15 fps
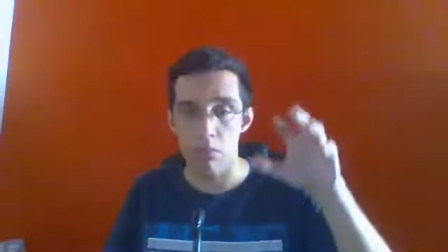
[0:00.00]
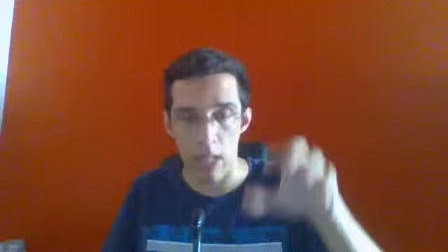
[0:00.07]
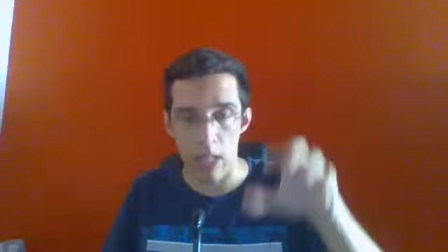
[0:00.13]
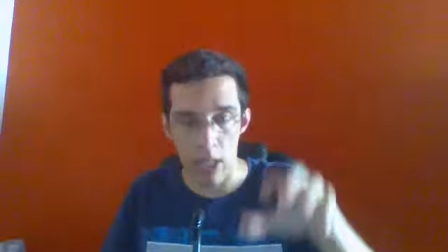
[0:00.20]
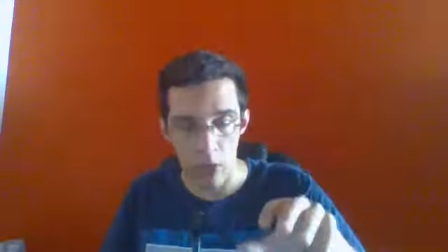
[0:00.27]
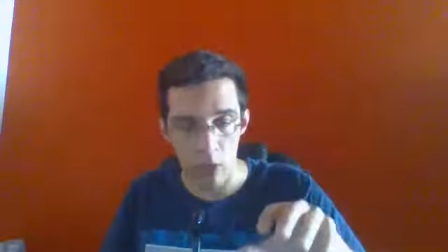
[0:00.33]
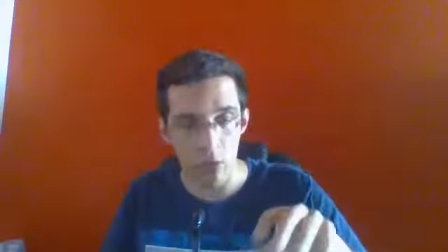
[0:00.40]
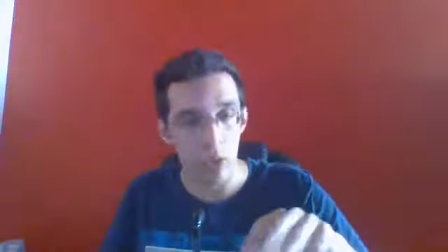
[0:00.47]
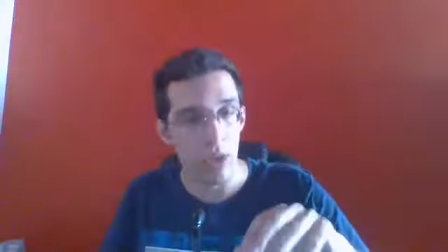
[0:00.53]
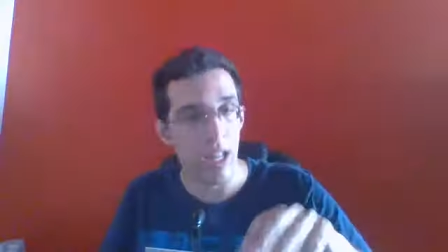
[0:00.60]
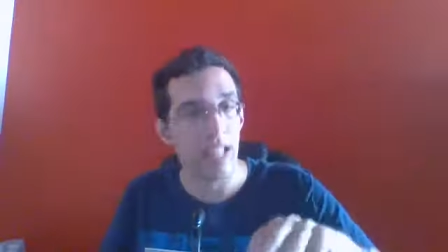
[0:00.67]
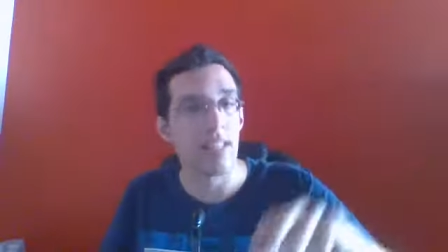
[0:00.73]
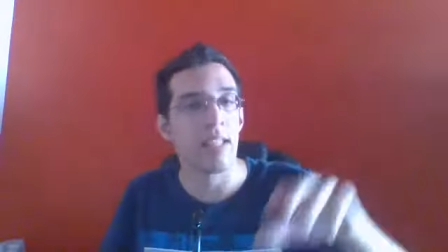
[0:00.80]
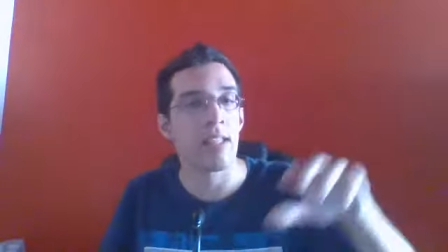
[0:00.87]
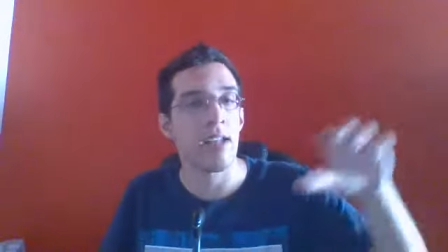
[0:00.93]
Let us not
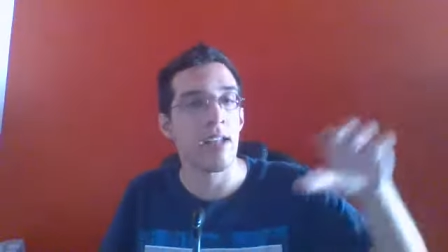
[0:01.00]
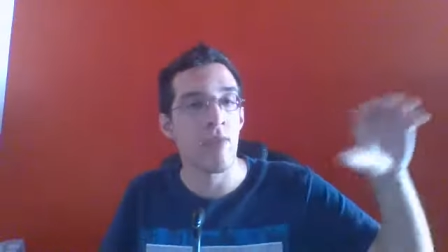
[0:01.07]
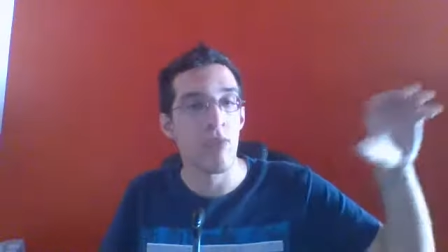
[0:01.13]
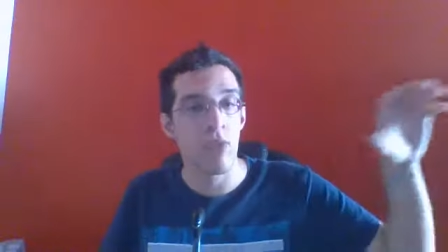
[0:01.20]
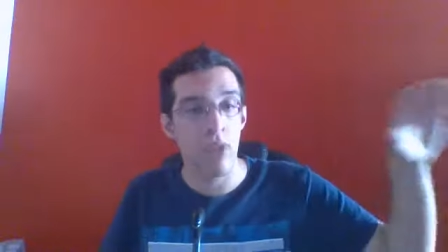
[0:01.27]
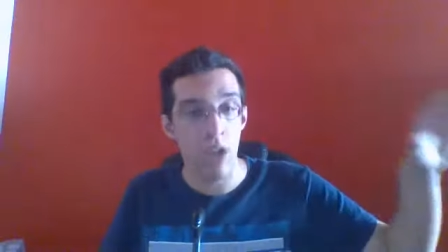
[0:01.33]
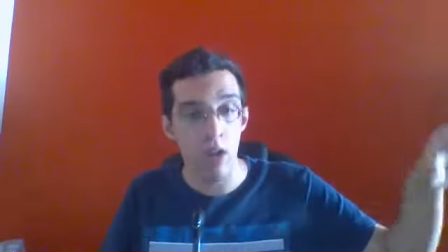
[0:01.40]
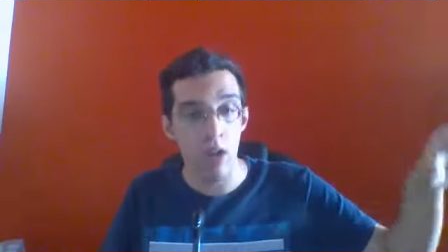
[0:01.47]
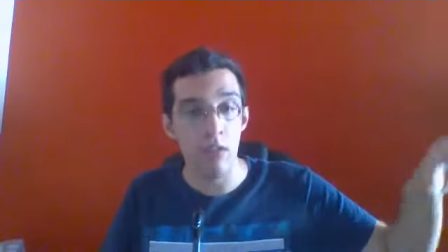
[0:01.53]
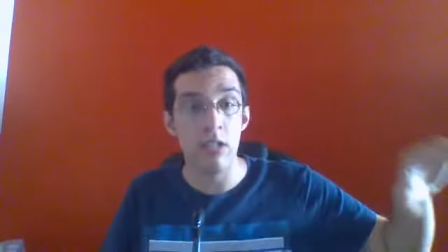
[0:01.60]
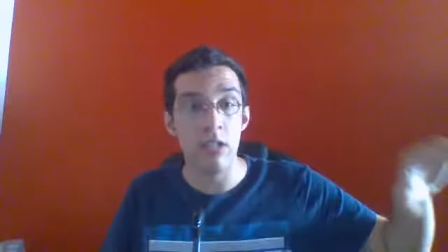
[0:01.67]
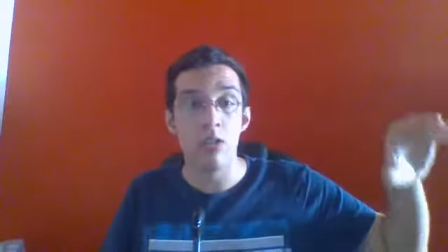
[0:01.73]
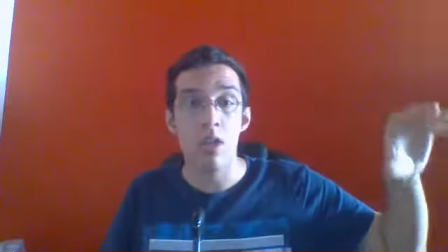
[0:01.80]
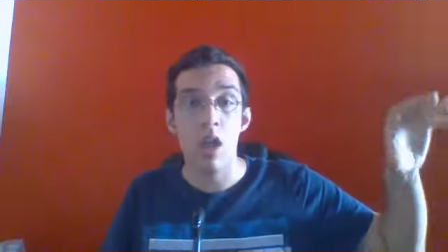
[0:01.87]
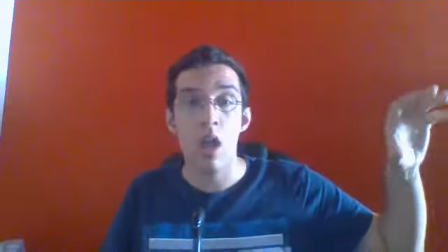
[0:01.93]
forget that the
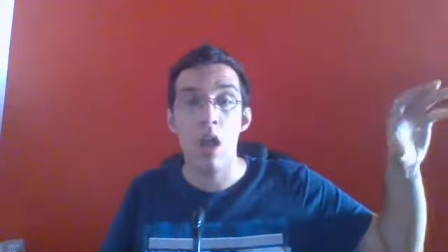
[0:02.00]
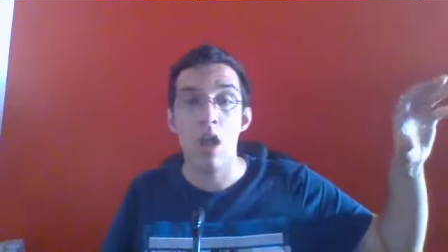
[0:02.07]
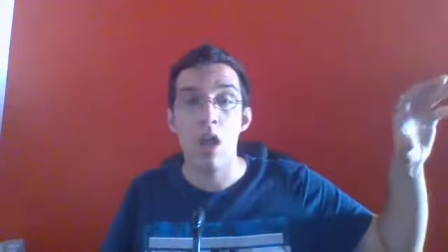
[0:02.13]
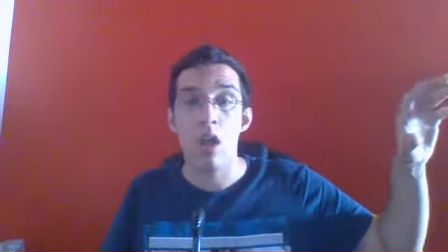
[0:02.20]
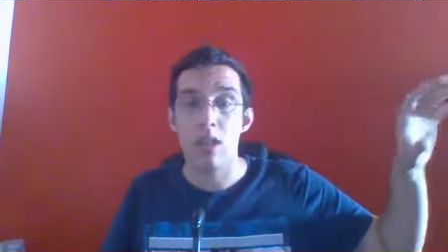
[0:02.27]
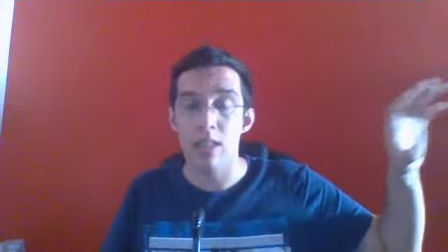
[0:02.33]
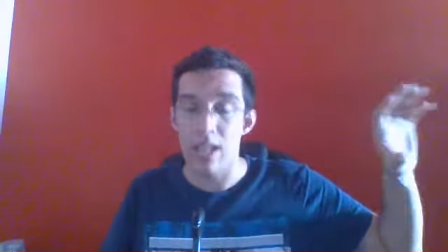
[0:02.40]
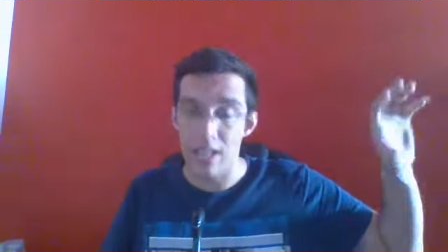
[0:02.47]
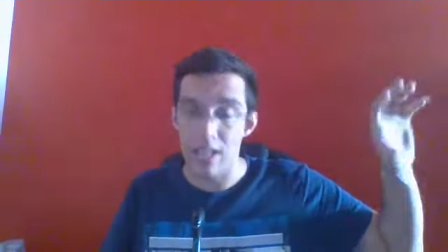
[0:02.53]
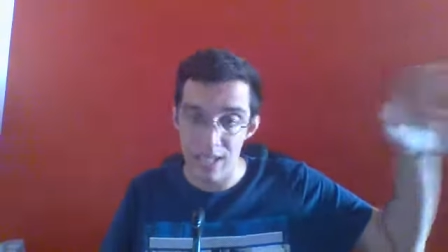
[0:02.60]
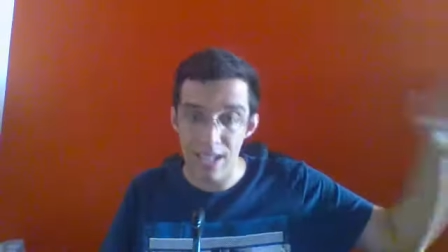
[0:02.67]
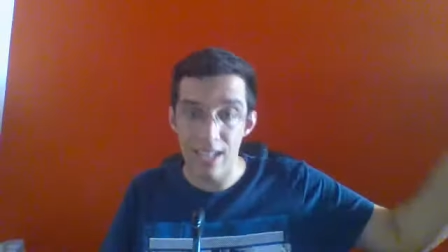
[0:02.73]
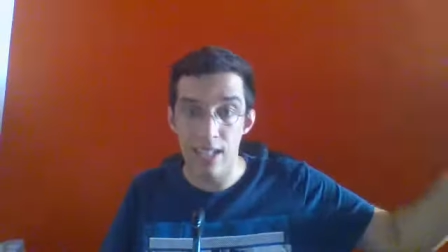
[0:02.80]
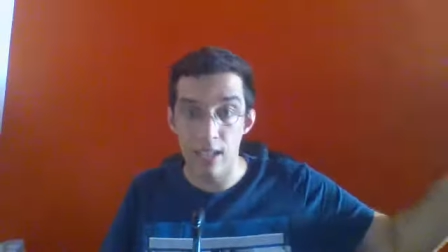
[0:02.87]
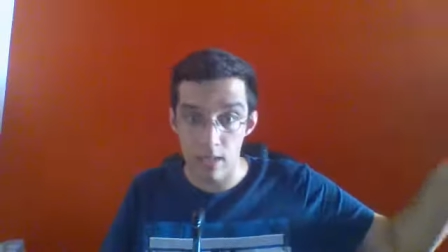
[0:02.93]
Nefertaris, they
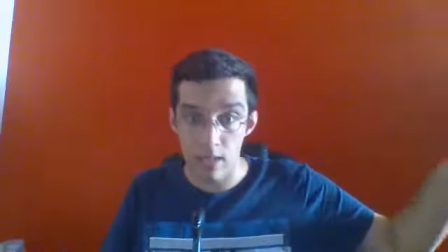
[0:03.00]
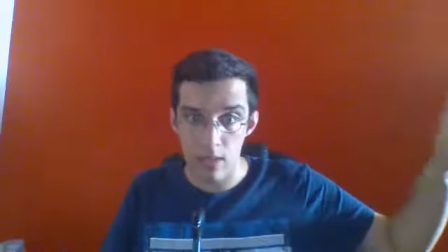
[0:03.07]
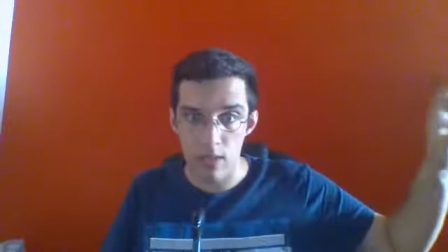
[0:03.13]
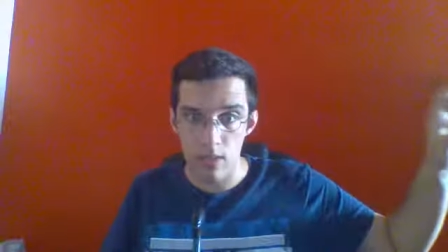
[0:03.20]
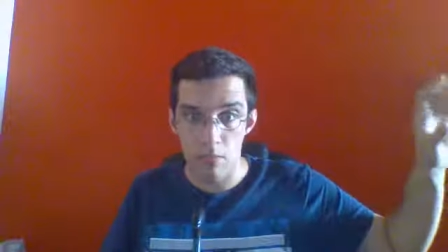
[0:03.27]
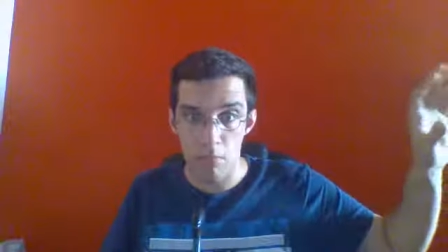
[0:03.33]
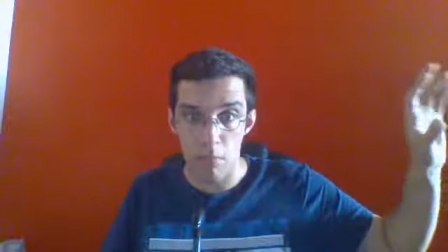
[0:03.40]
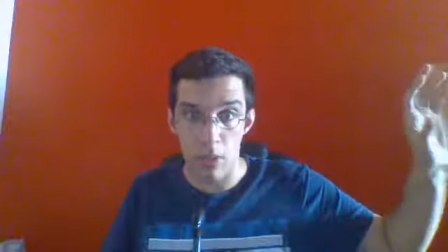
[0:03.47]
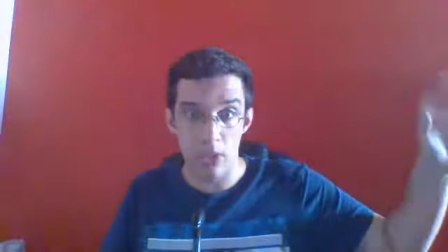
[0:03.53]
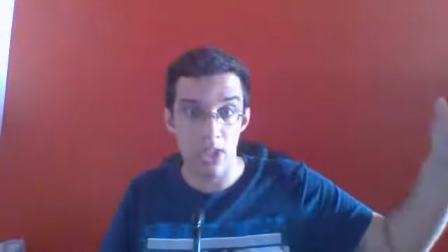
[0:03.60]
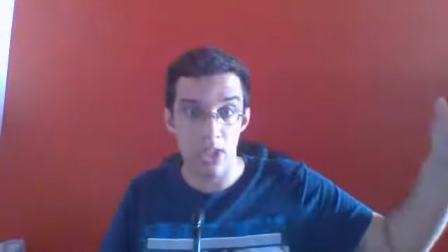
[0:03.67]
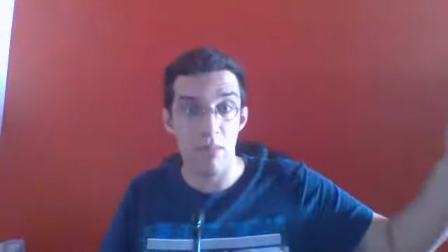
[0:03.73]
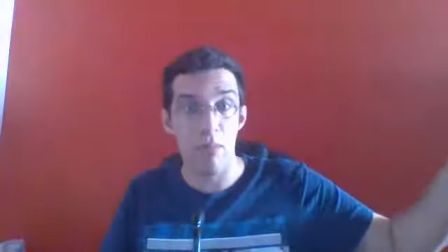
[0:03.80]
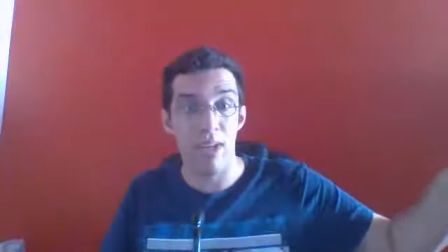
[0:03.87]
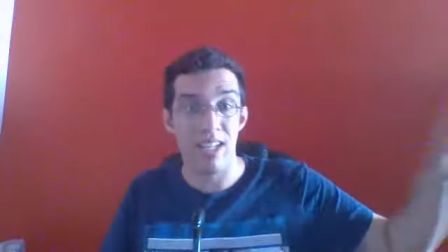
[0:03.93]
did
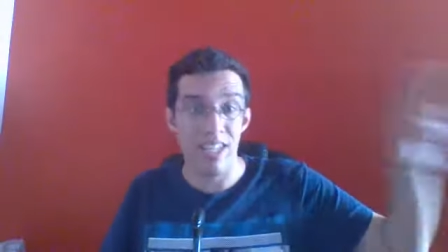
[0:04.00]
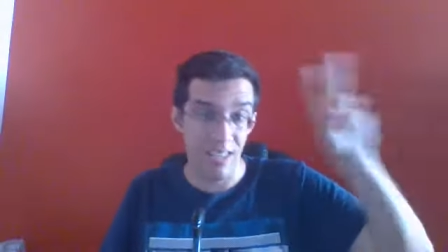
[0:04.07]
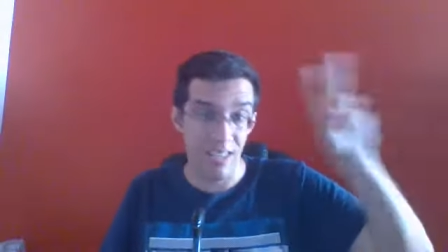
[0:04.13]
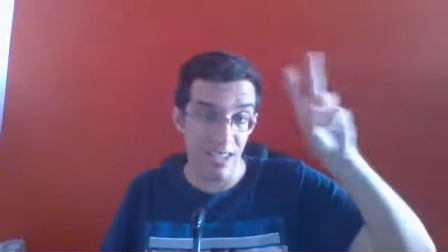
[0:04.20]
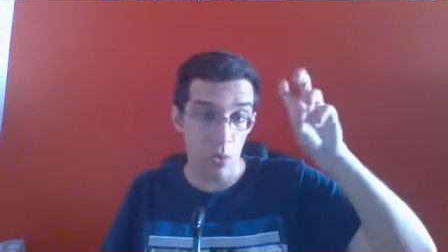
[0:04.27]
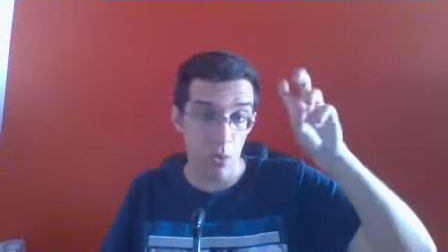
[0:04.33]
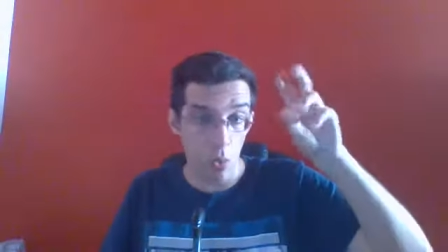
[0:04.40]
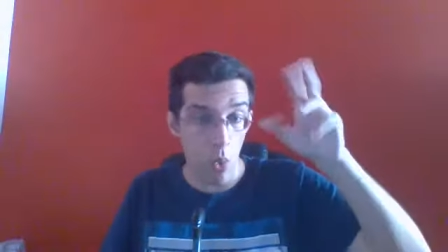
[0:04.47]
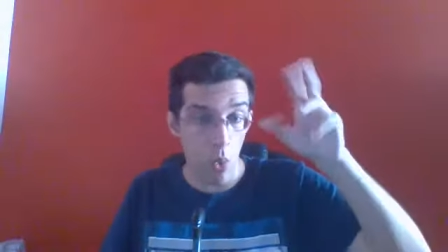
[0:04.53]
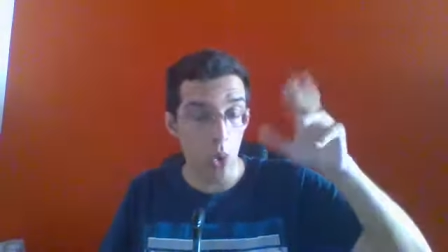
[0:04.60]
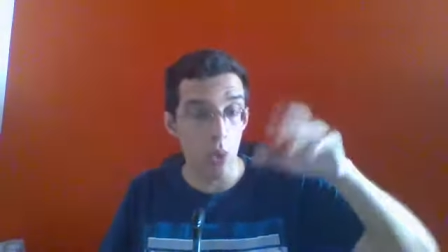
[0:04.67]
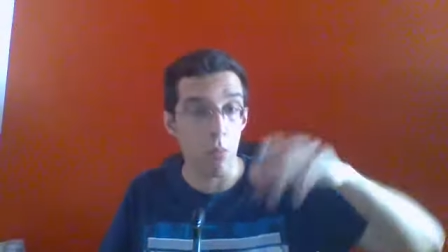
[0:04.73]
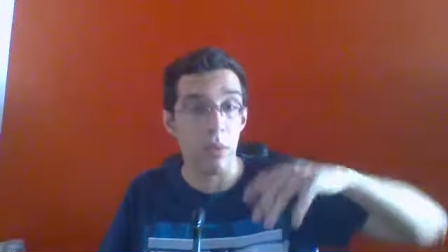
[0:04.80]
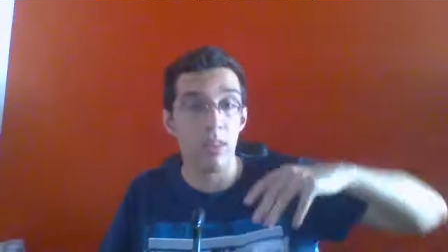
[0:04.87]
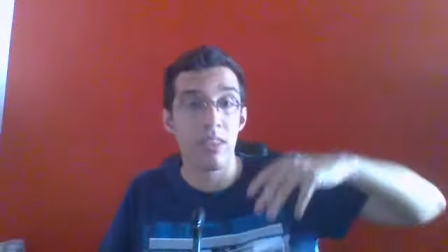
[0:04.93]
participate in the
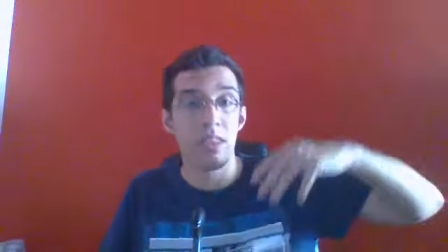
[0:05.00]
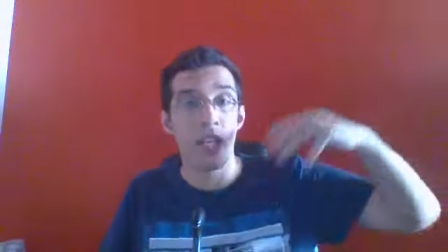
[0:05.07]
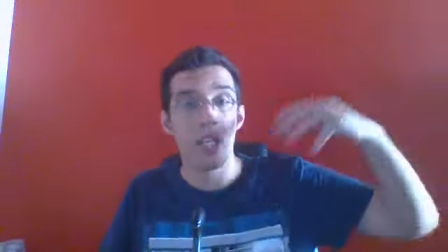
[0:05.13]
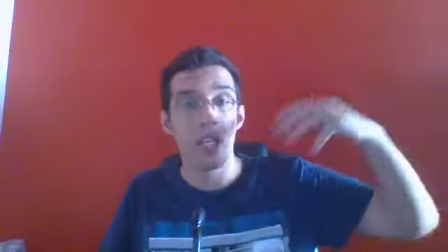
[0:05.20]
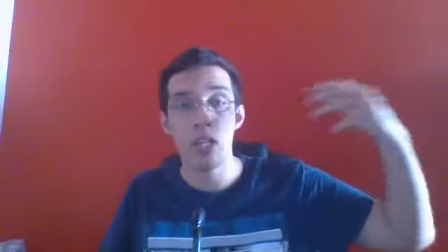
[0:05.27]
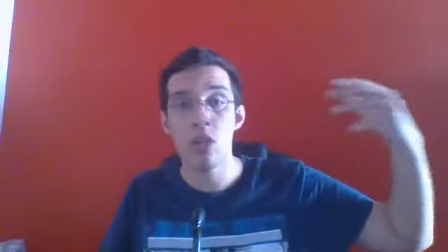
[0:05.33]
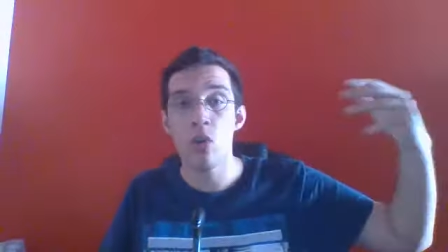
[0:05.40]
war, but they did